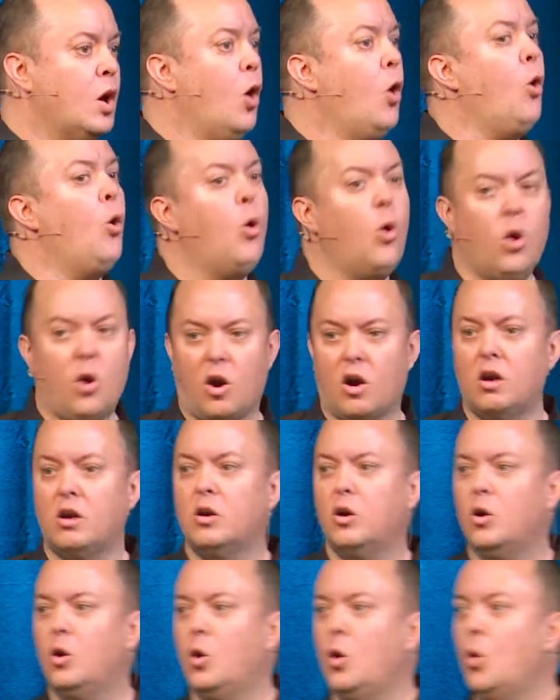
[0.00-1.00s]
Or
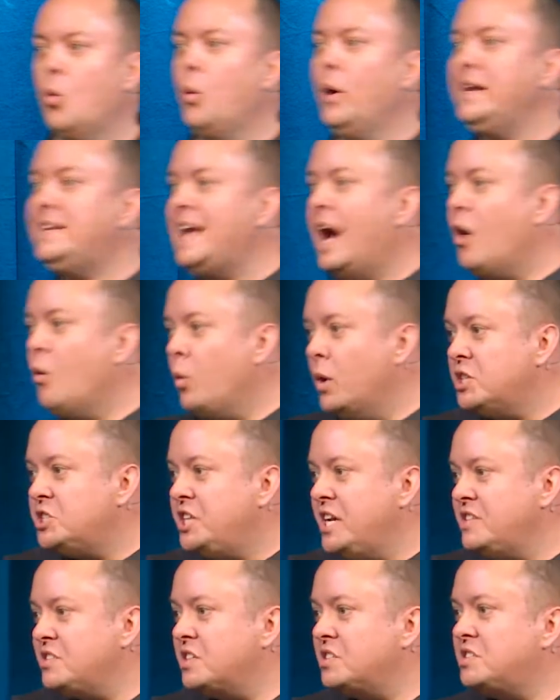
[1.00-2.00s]
we doubt what
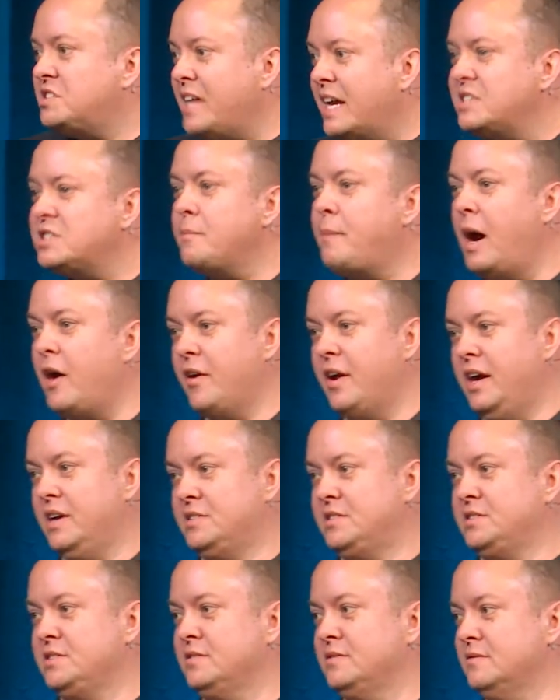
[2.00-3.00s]
Jesus says about
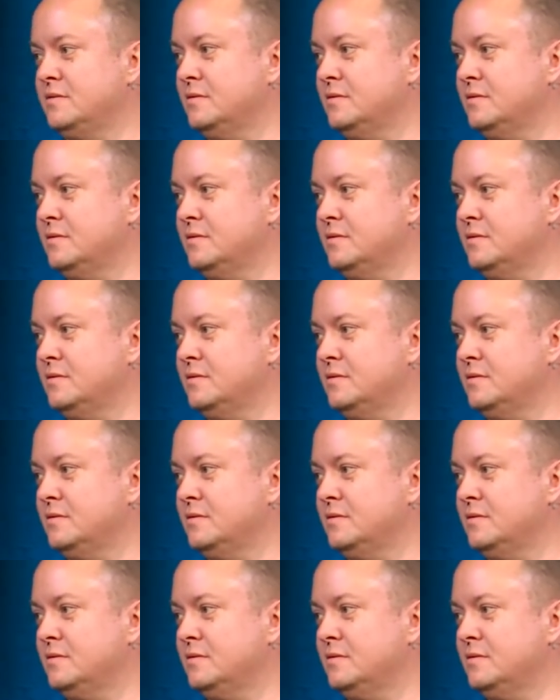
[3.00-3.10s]
us.